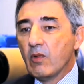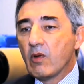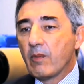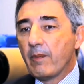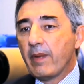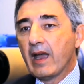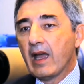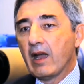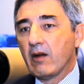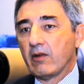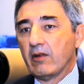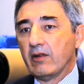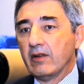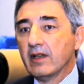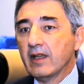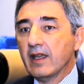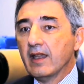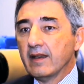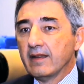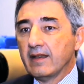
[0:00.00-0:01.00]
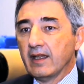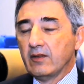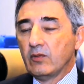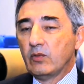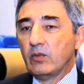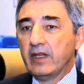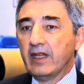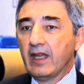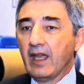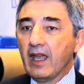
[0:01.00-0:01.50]
more power than
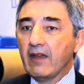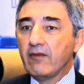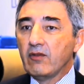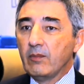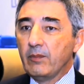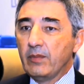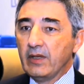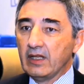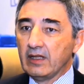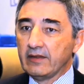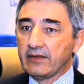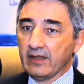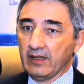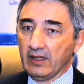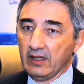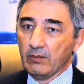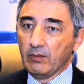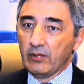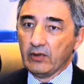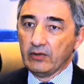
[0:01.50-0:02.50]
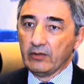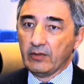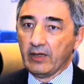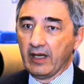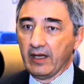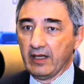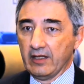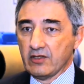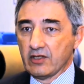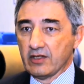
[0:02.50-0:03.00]
we ever built in
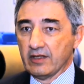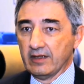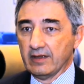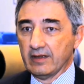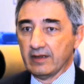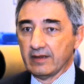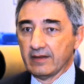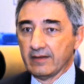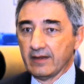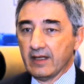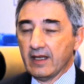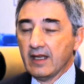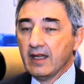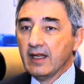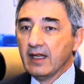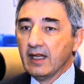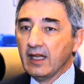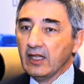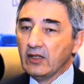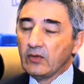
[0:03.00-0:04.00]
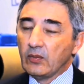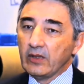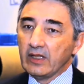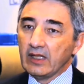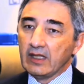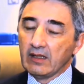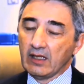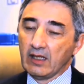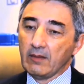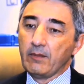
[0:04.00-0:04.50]
Baudouin engines. It
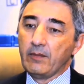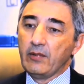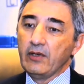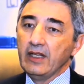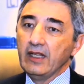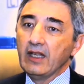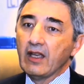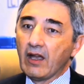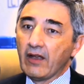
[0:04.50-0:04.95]
will bring